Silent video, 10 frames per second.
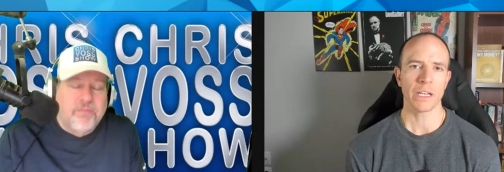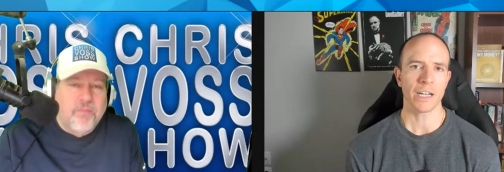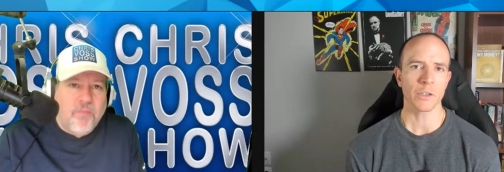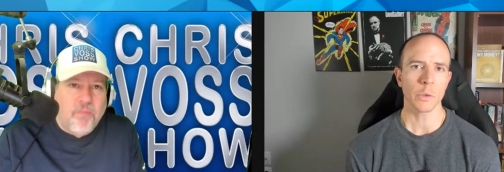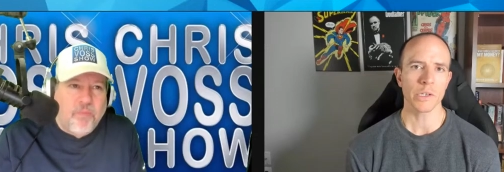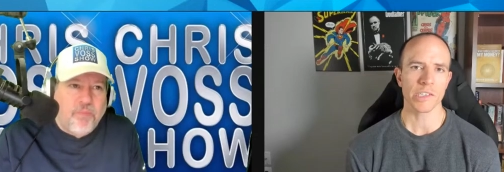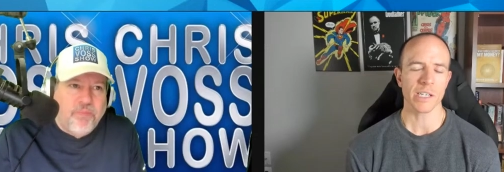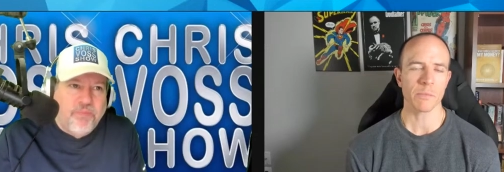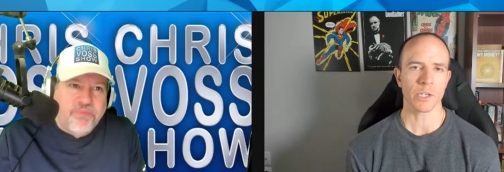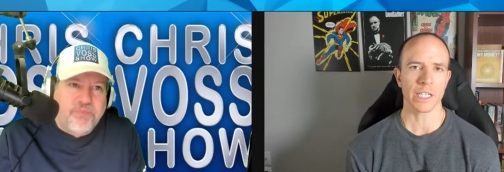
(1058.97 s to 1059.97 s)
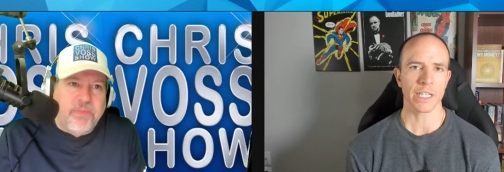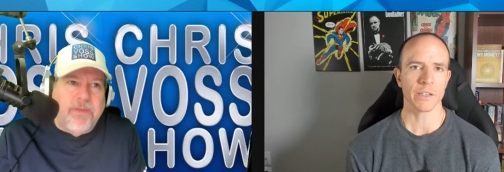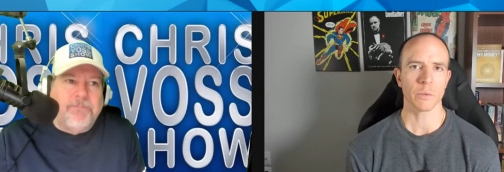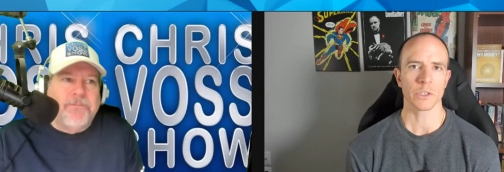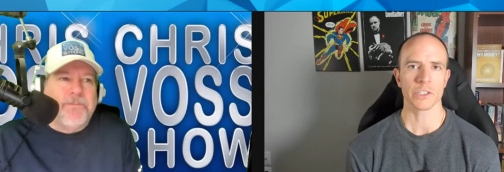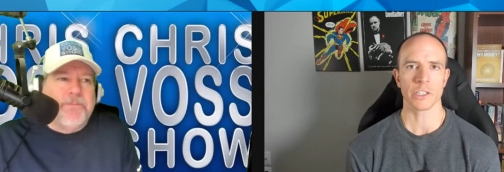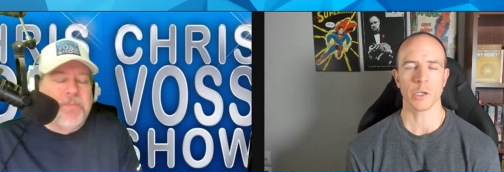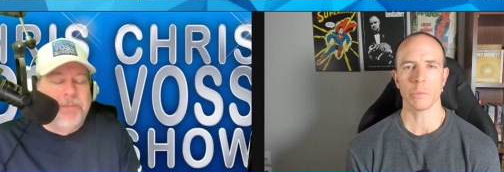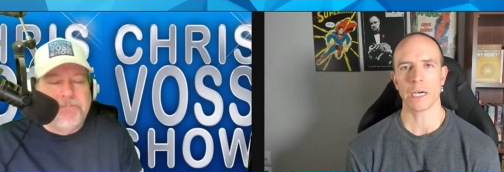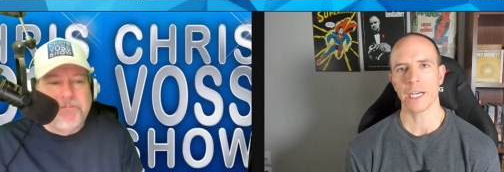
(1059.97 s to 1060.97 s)
Speaker 1: may not always seem like it when you
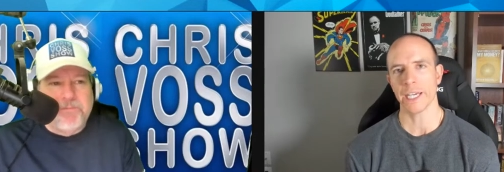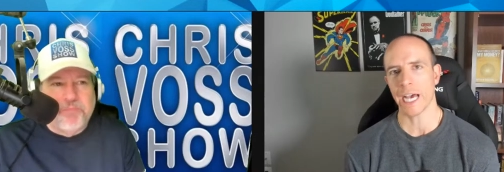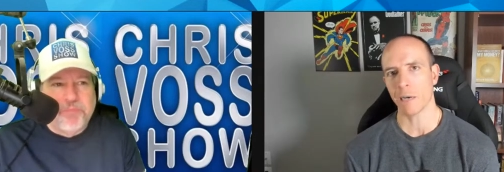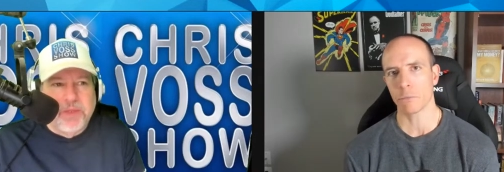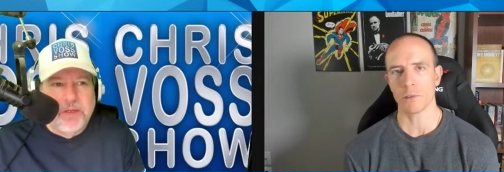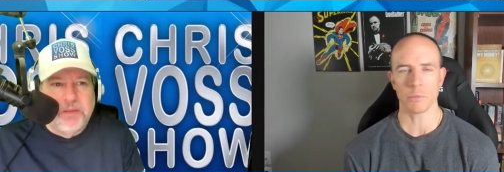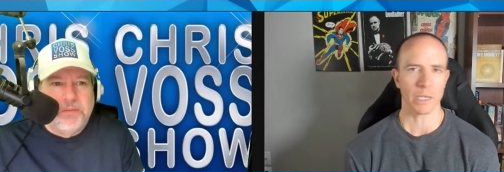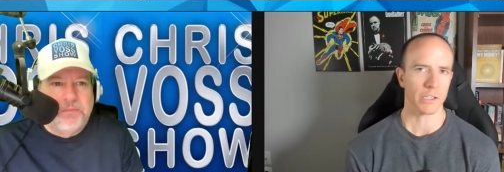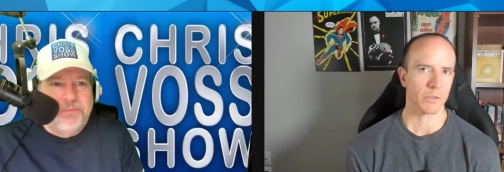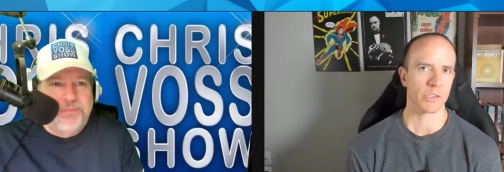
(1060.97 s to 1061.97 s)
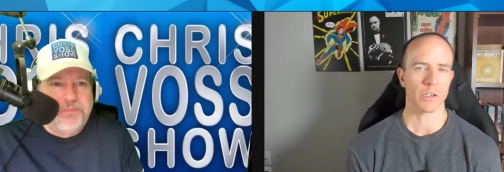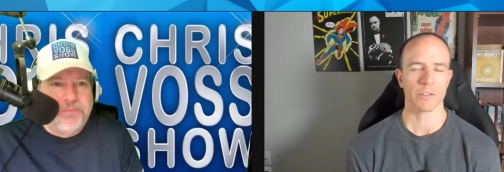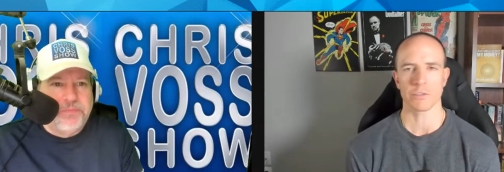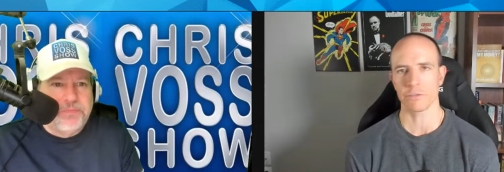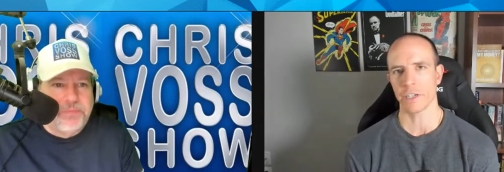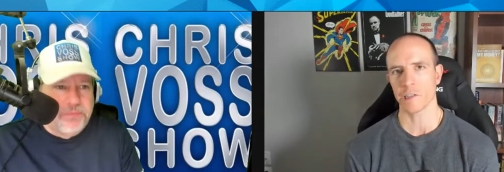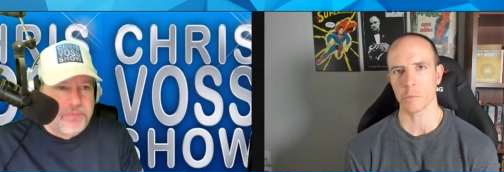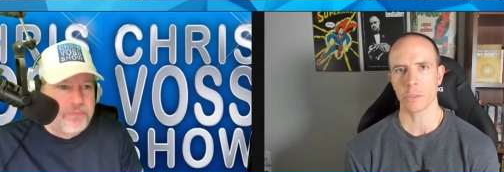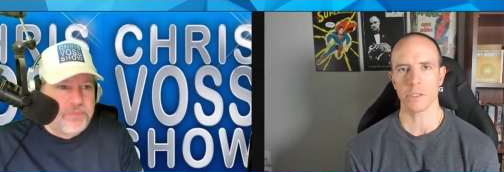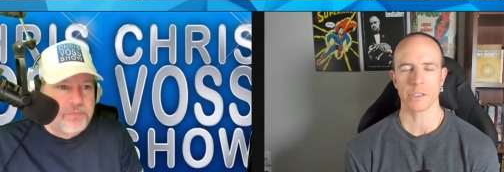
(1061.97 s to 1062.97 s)
go buy Apple or Microsoft or
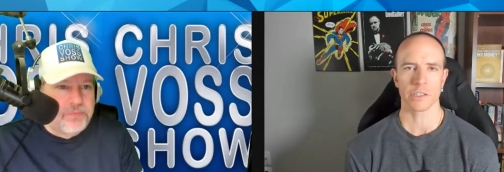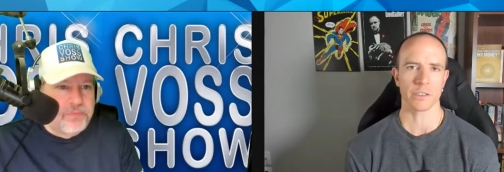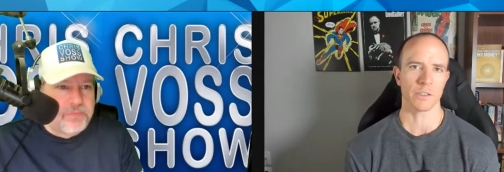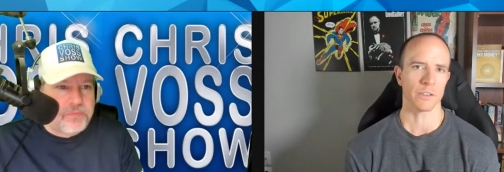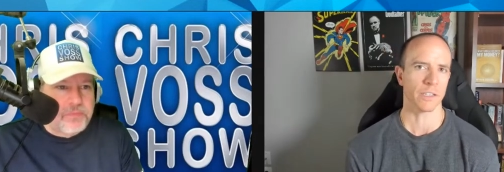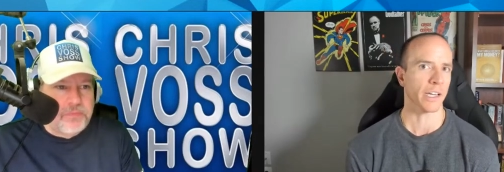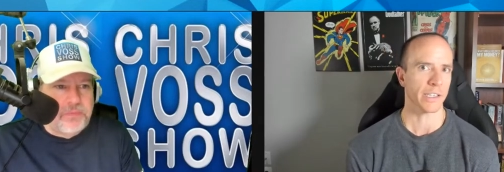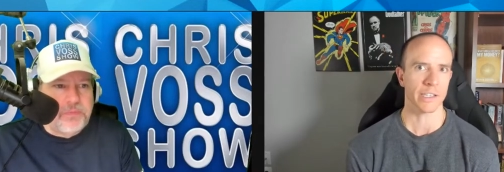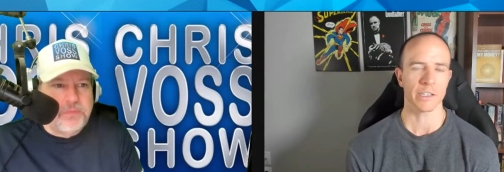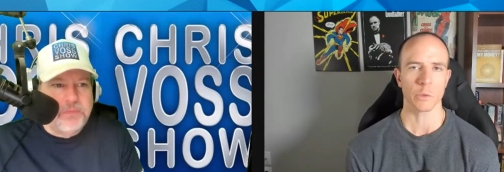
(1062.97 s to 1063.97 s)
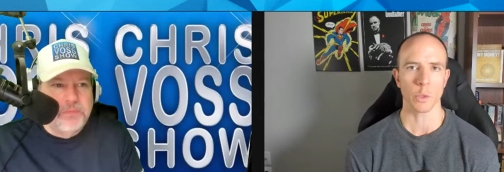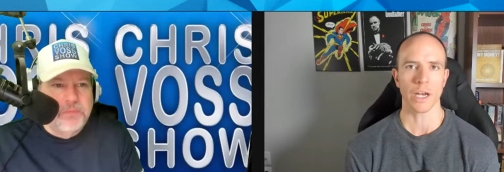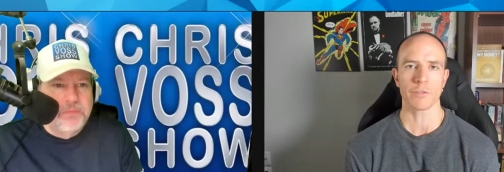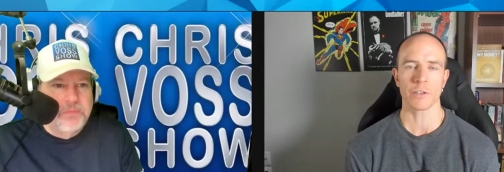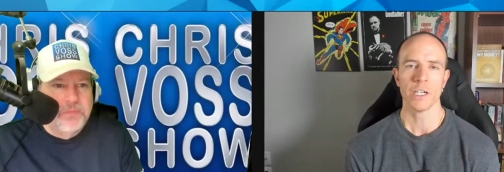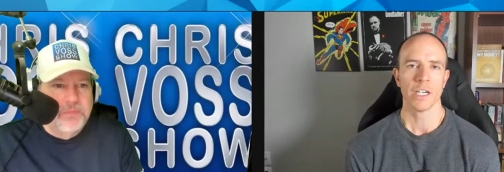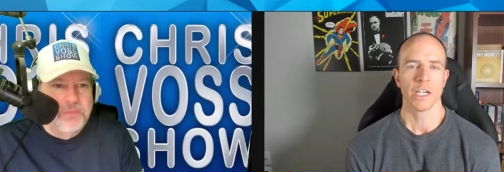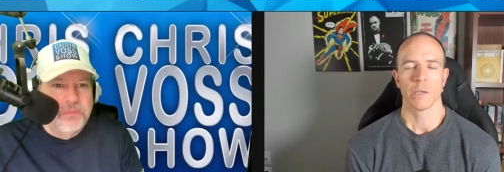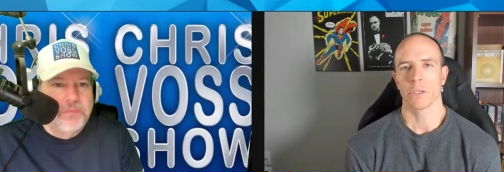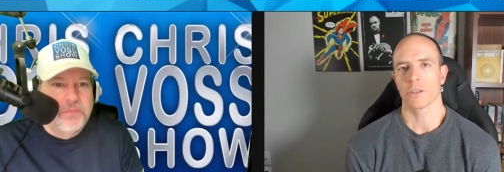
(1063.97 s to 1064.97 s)
Facebook or Nike or whatever,
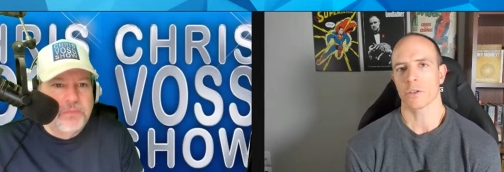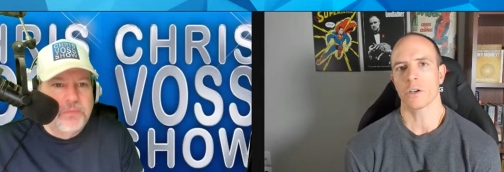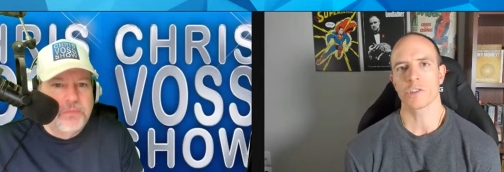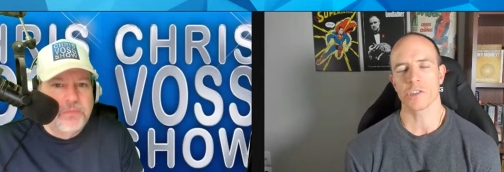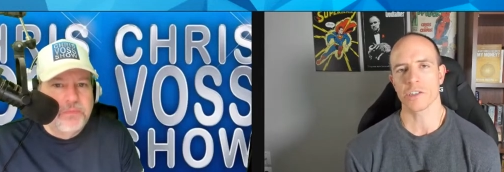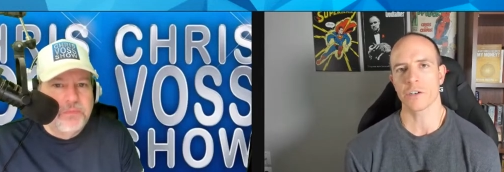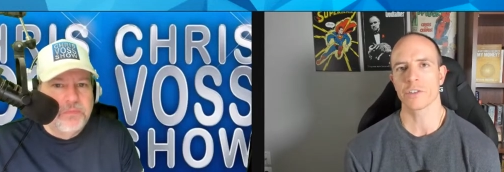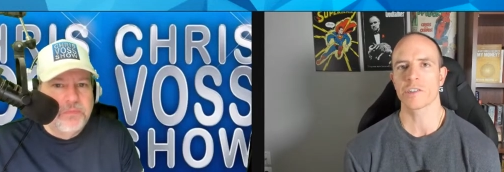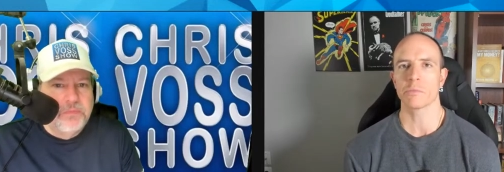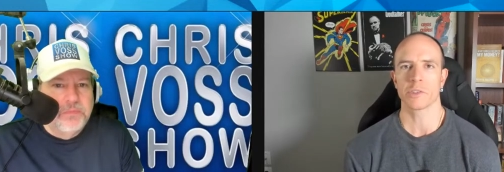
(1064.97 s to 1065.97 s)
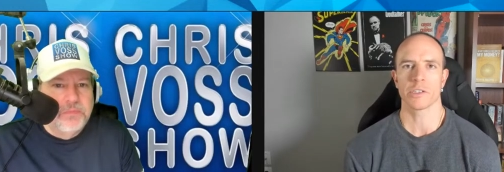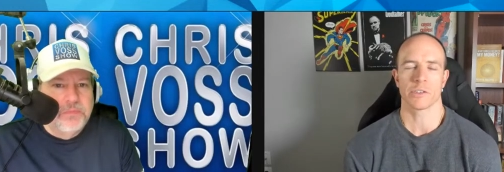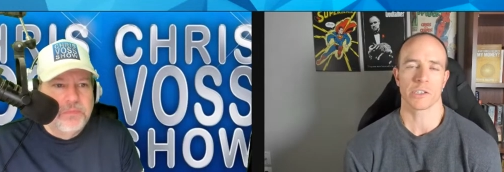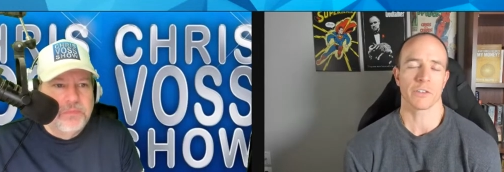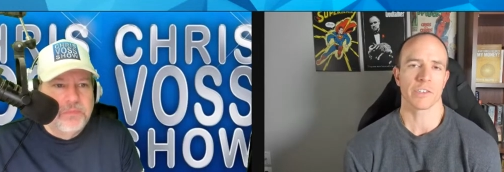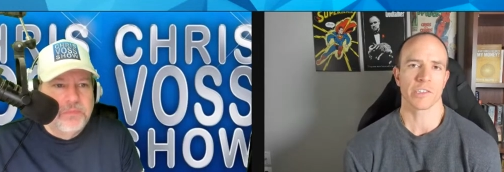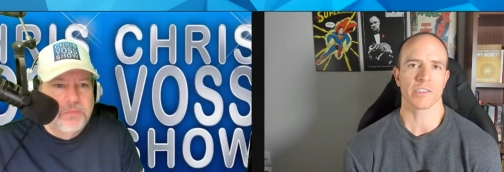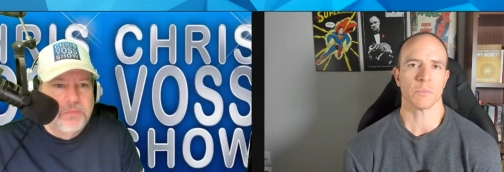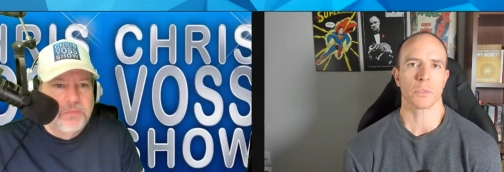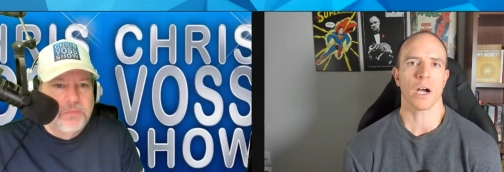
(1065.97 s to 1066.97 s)
but they're all just service and,
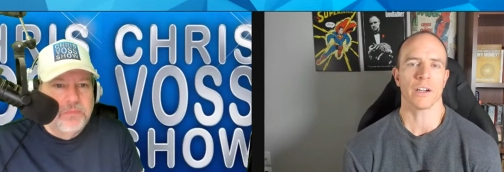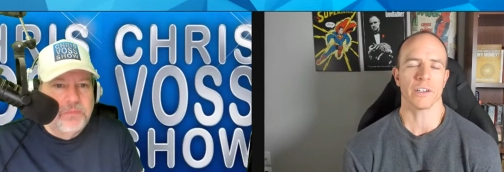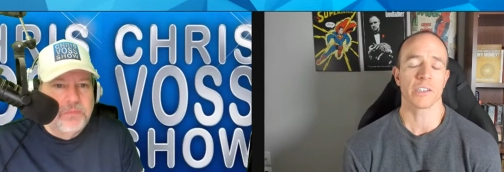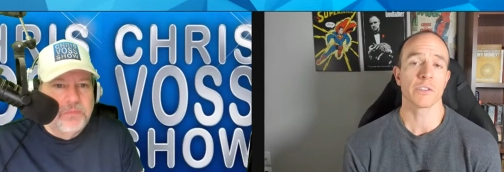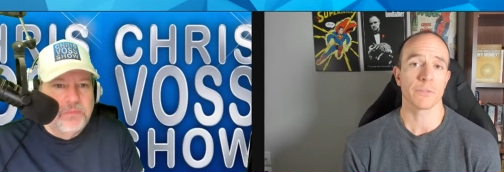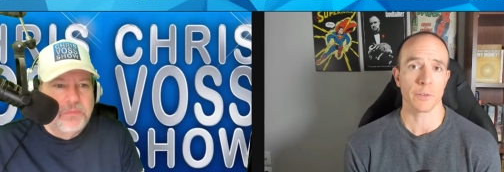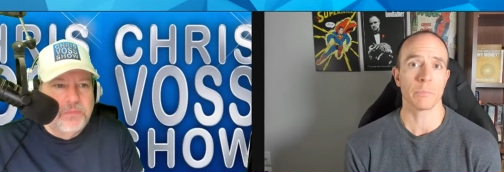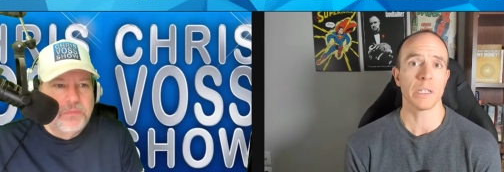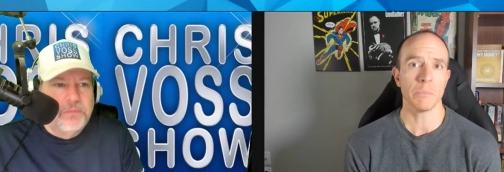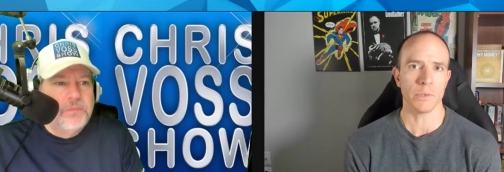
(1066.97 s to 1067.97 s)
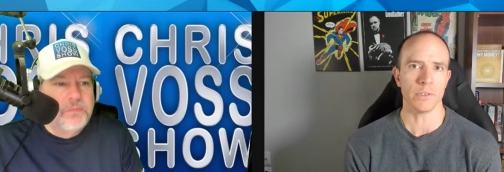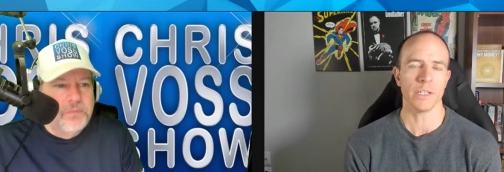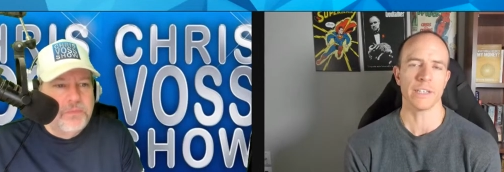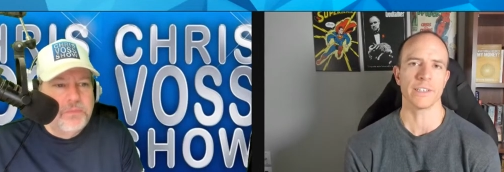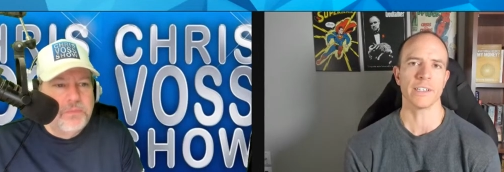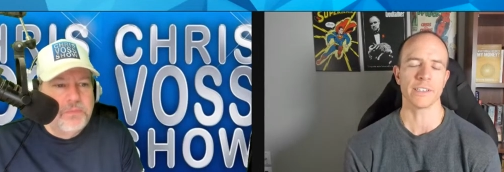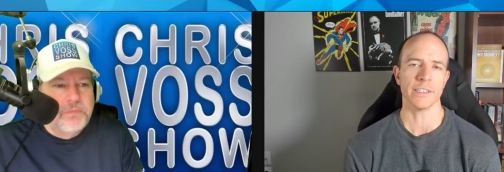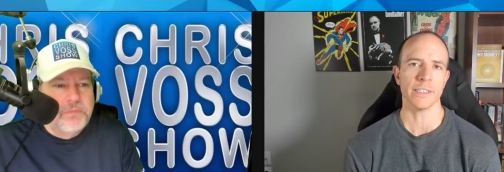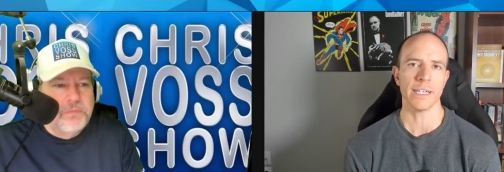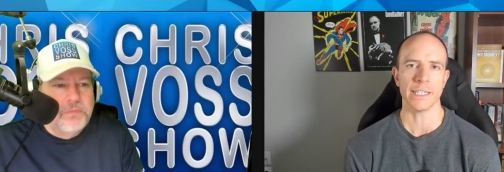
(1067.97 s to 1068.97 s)
services and products for people at the end of the
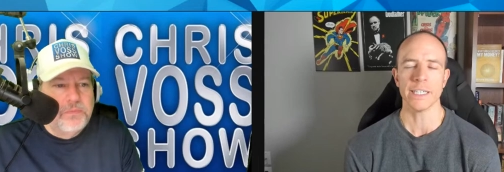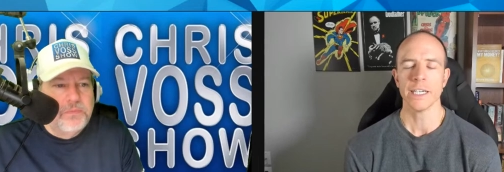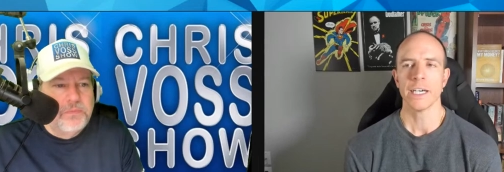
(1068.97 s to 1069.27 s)
day.